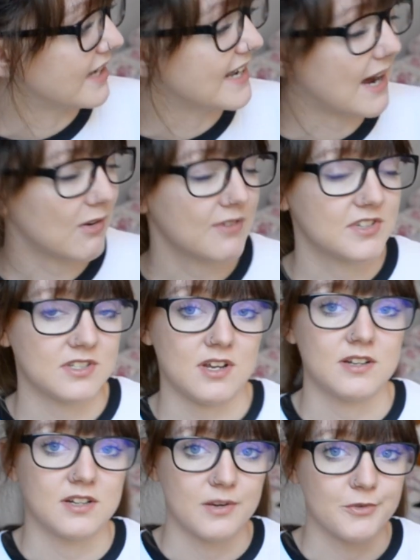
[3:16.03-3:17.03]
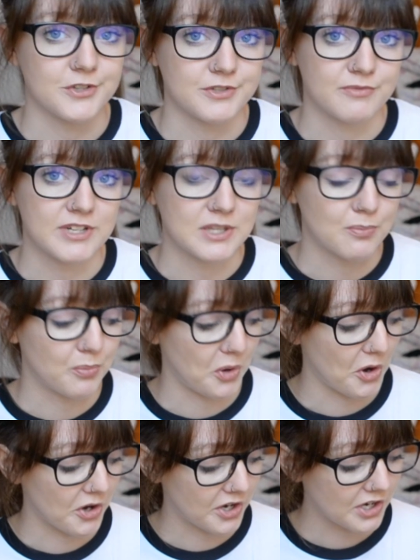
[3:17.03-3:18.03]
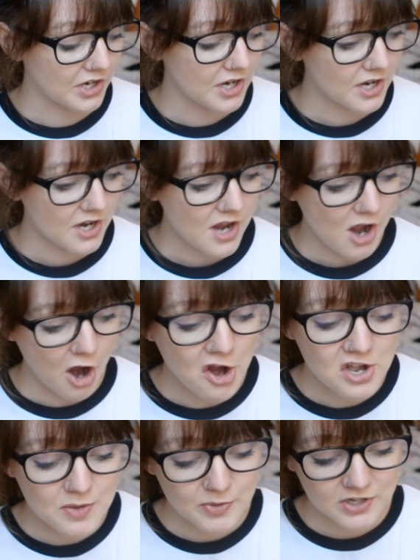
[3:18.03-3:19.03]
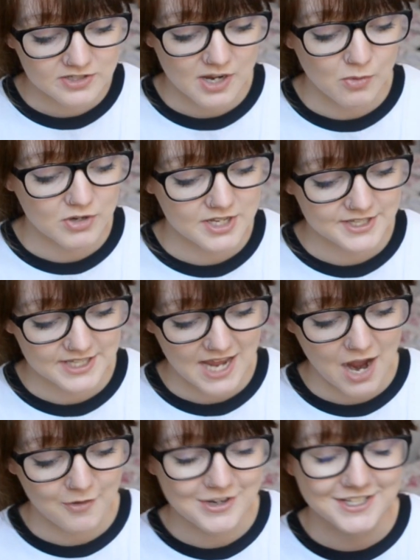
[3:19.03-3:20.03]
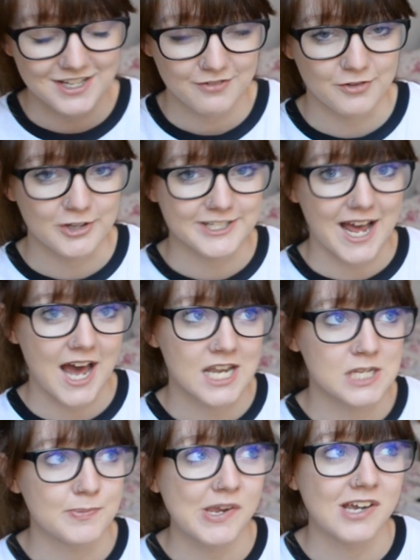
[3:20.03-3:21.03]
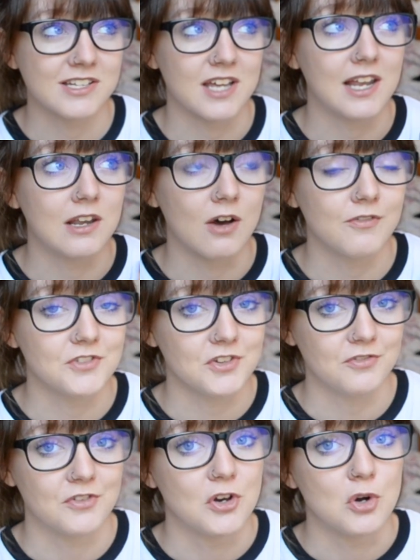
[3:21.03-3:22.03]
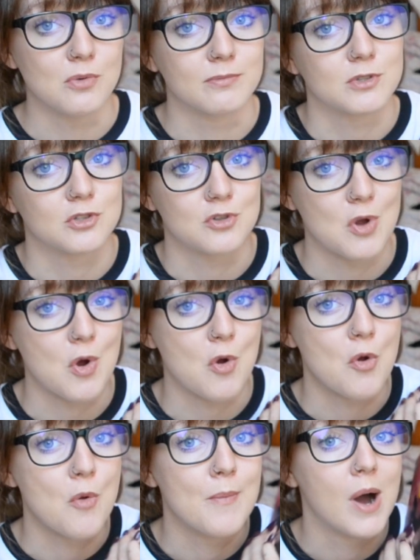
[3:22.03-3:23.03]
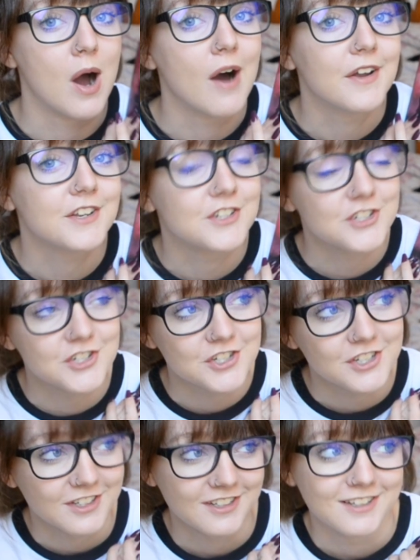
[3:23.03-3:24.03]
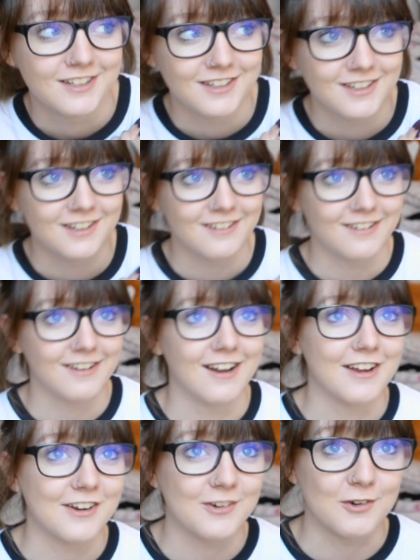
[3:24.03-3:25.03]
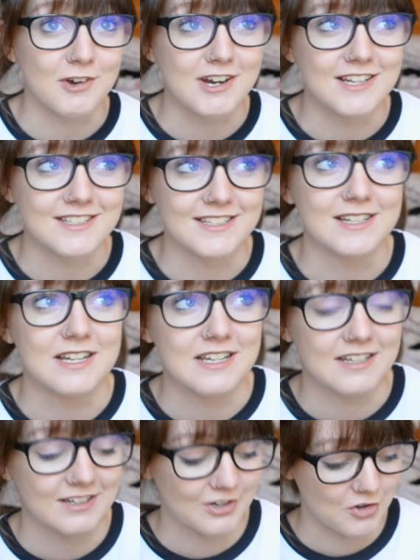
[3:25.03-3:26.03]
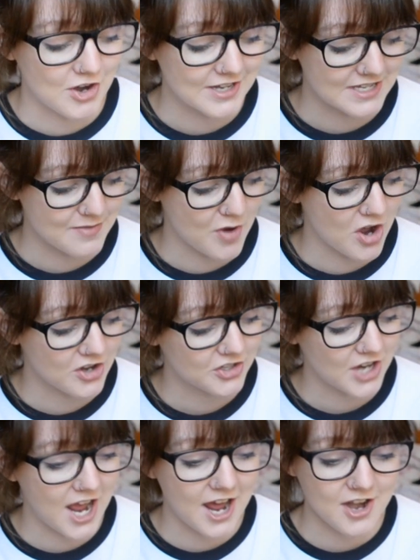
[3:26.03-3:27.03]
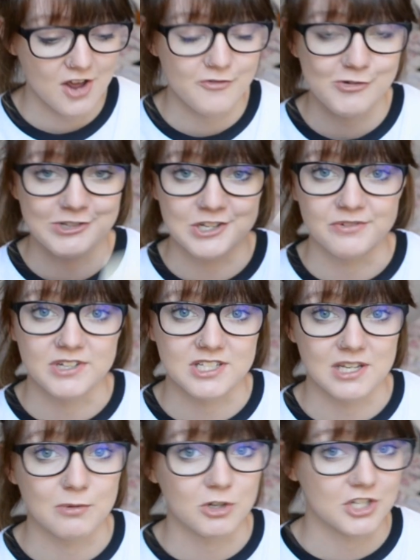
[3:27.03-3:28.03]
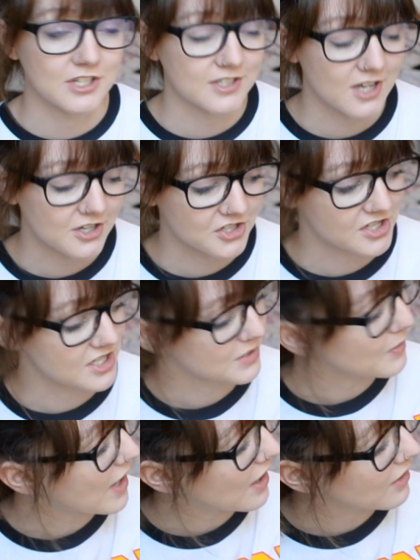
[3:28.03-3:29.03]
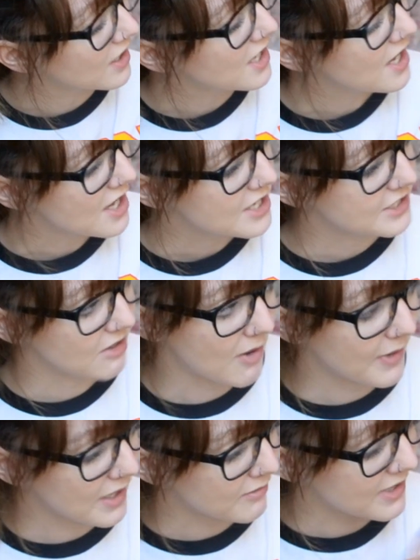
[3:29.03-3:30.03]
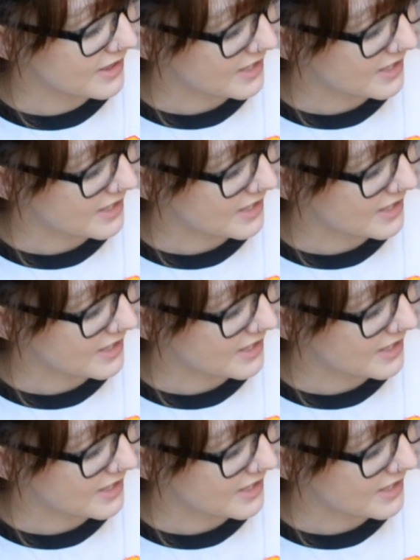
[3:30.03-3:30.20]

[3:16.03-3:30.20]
now I've decided I want to read the book, only because I want to see how it differs and because I love the film so much, like crazy much. And I've also recently watched Insurgent as well, so I'm going to read